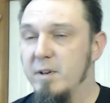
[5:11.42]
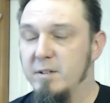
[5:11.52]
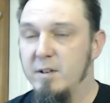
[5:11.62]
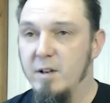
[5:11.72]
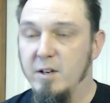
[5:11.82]

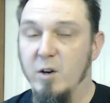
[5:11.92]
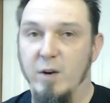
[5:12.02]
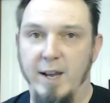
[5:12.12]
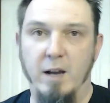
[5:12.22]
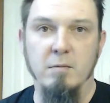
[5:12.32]

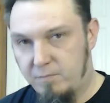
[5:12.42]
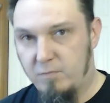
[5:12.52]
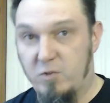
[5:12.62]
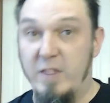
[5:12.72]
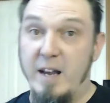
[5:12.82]
annoying.
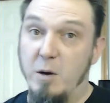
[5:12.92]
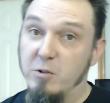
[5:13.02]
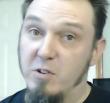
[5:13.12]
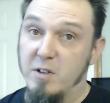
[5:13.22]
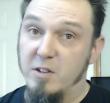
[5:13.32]
So then I
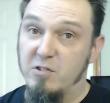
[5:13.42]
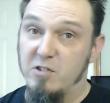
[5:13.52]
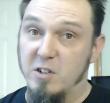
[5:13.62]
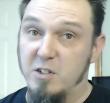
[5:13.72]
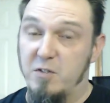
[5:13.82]
was on the
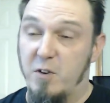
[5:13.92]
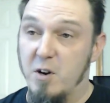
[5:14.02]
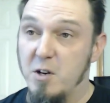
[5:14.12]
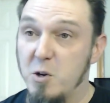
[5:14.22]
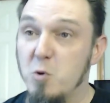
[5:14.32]
search for
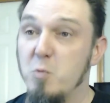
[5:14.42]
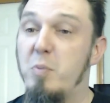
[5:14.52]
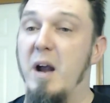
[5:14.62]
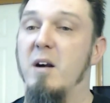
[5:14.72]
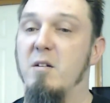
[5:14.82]
a new
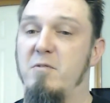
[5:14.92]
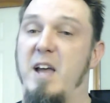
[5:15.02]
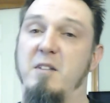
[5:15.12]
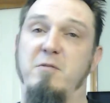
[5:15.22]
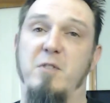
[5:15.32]
pair of
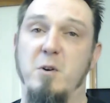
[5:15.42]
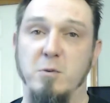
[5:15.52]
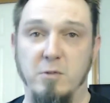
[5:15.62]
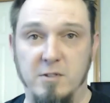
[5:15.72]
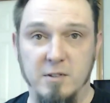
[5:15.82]

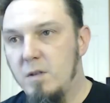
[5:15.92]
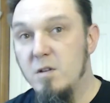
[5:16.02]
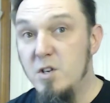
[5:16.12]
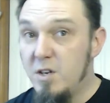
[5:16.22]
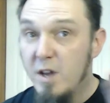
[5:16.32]
headphones.
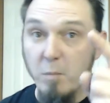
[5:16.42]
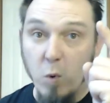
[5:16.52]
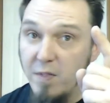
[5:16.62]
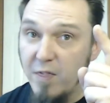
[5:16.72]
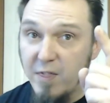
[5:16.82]
Number
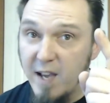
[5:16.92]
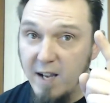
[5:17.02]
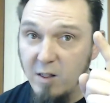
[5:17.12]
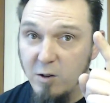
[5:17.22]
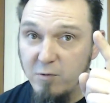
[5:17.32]
one thing
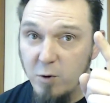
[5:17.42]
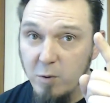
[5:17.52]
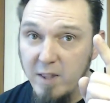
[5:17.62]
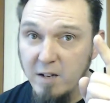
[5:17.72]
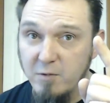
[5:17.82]
I look for
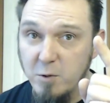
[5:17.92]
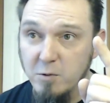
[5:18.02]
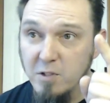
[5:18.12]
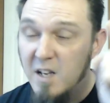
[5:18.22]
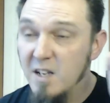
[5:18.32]
with
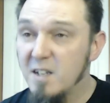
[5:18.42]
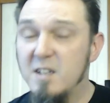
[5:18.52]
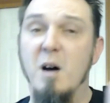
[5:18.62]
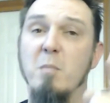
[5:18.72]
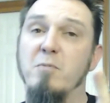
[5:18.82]
headphones:
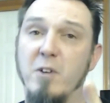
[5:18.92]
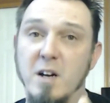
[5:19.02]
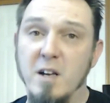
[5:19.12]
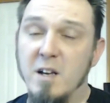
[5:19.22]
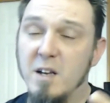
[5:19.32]

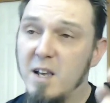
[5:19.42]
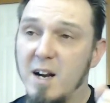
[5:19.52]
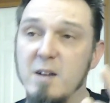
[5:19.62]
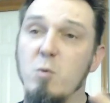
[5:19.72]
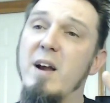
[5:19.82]
comfort. Can
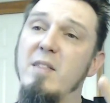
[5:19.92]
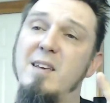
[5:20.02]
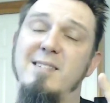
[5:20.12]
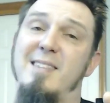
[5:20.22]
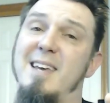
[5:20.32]
I wear
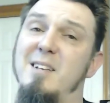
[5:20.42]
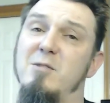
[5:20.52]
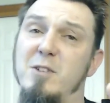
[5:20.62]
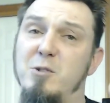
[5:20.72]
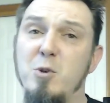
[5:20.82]
these
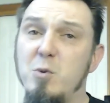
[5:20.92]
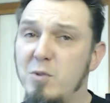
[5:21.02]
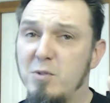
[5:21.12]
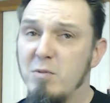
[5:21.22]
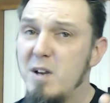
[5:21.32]
things for 2,
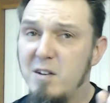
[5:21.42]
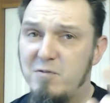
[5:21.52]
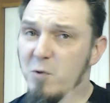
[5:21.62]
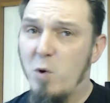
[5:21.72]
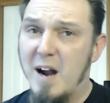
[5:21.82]
3,
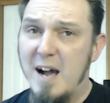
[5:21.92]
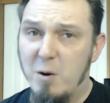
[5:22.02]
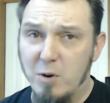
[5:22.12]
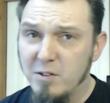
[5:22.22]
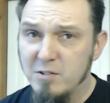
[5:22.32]
4
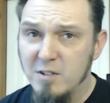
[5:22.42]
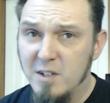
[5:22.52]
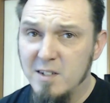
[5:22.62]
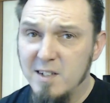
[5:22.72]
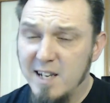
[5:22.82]
hours
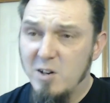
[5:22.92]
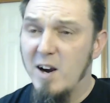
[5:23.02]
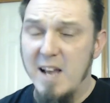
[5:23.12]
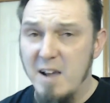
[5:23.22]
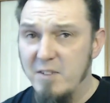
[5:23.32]
and
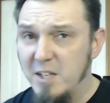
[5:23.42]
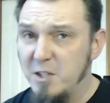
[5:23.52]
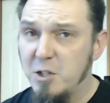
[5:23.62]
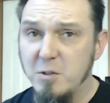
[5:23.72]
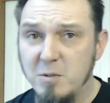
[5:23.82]
not have an
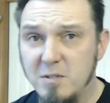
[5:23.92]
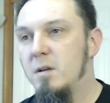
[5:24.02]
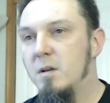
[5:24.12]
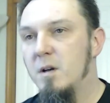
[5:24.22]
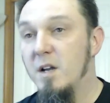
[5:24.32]
issue?
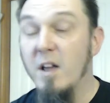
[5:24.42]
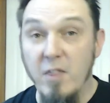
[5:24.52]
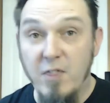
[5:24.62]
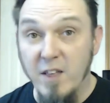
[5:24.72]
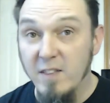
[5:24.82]
Another
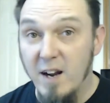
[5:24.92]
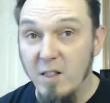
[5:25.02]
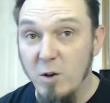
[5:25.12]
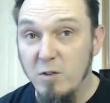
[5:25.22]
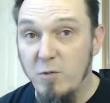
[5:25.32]
thing that I
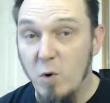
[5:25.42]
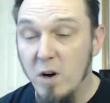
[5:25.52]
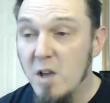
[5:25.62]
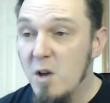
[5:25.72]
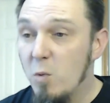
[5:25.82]
look
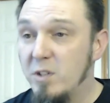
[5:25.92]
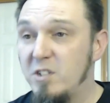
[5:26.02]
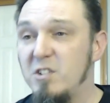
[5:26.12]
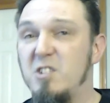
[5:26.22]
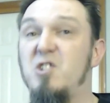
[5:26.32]
for, which
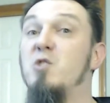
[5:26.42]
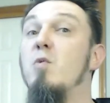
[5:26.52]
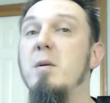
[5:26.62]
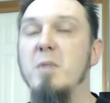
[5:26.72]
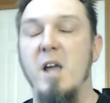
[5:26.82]
is
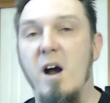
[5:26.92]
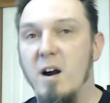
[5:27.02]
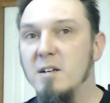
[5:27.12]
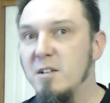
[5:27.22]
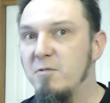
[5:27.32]
extremely
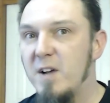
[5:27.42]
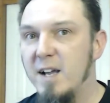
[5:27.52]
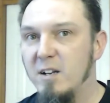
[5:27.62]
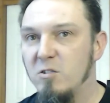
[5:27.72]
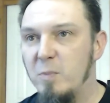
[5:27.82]
hard to
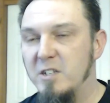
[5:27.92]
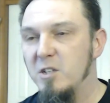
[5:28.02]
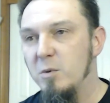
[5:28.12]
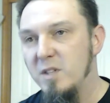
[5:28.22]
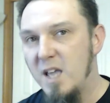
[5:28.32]
find,
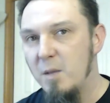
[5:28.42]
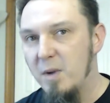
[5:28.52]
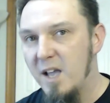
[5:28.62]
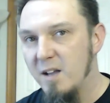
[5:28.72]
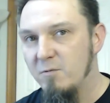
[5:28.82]
especially with
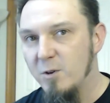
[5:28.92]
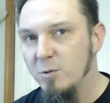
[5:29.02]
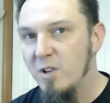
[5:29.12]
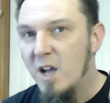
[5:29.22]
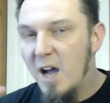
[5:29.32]
gaming
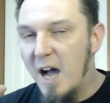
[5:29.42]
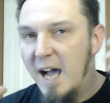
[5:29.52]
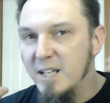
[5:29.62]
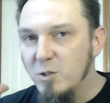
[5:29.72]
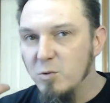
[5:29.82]
headphones,
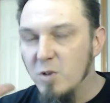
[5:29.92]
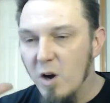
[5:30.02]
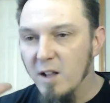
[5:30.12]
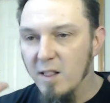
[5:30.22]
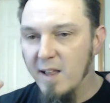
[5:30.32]
I do
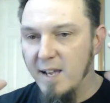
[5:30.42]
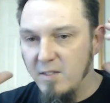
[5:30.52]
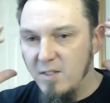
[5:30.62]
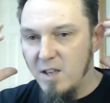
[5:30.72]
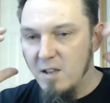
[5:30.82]
not
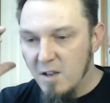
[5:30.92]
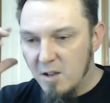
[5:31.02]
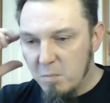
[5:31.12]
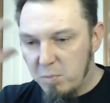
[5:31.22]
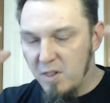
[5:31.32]
like the
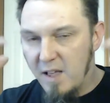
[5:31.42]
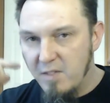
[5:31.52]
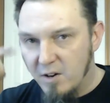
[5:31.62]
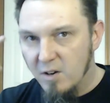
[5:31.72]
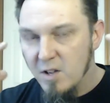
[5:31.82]

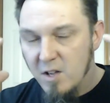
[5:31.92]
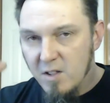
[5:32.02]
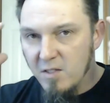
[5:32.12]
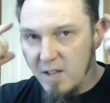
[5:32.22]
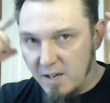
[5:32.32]
pleather,
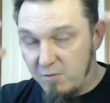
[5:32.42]
that